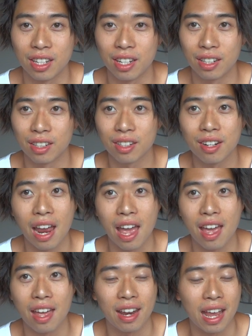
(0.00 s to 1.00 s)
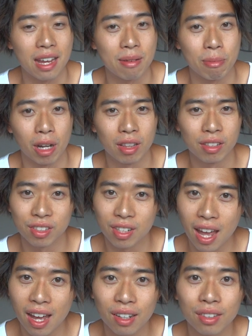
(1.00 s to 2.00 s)
year and 8 months
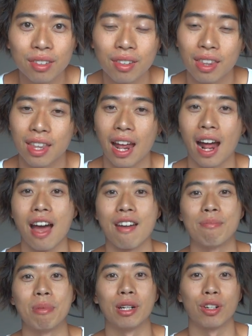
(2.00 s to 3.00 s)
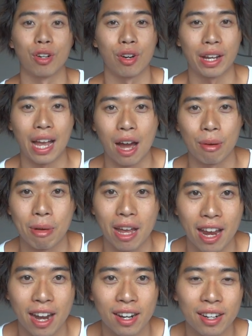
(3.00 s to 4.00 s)
now that I've been growing out my
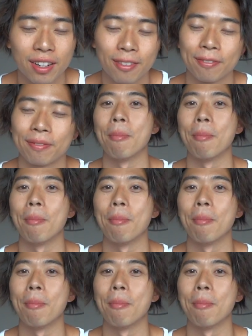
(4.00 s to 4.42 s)
hair.